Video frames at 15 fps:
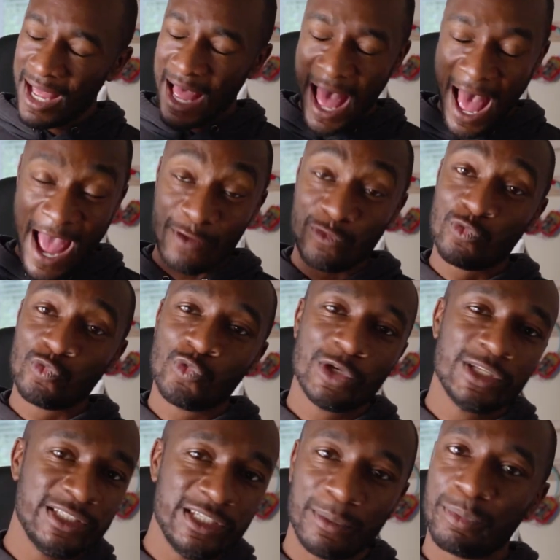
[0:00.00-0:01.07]
I
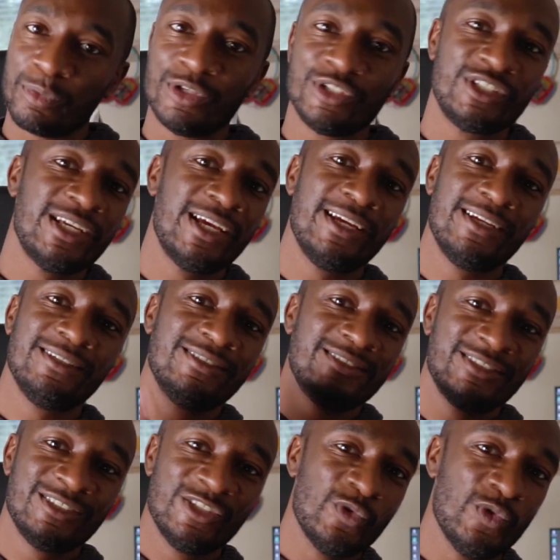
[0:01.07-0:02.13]
really appreciate
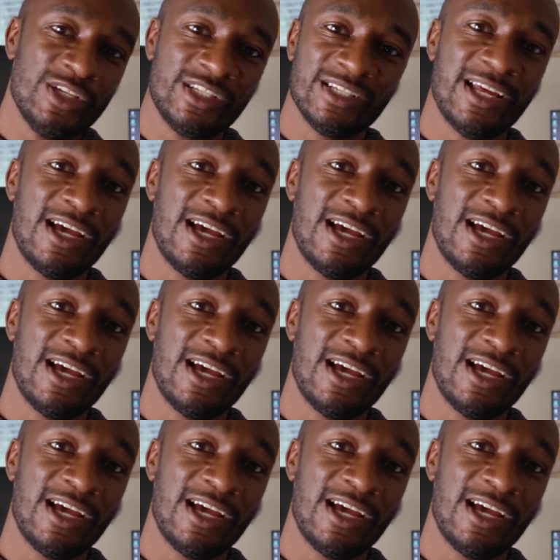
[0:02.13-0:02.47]
you reaching